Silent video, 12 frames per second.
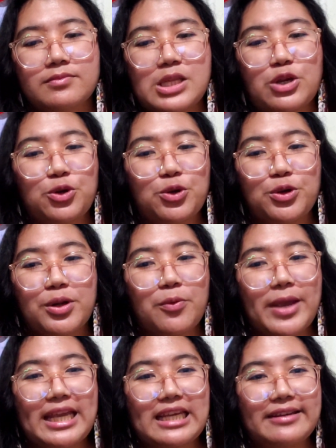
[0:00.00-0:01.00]
Your own
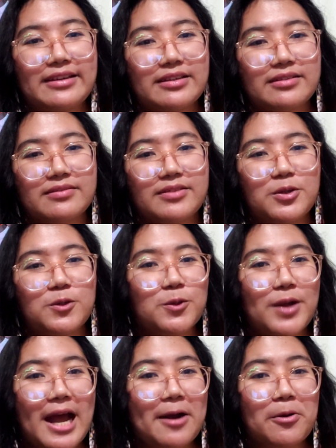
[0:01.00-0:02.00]
awakening, your own
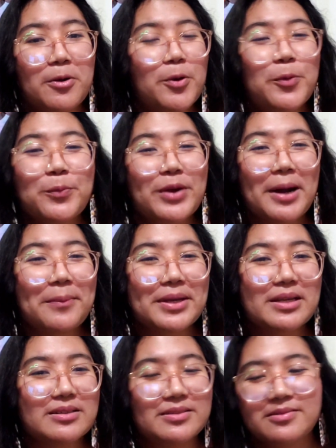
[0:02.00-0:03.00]

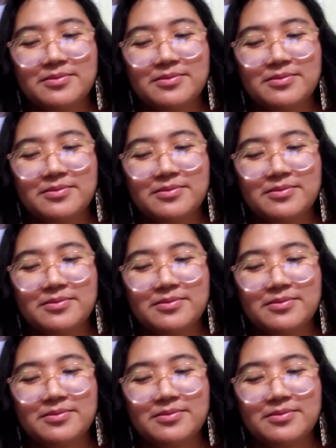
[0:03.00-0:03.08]
homecoming.